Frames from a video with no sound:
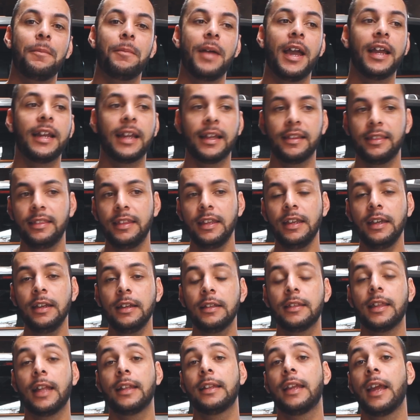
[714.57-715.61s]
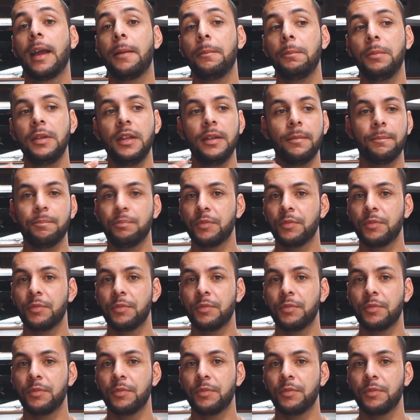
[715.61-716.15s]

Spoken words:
And I think that can be,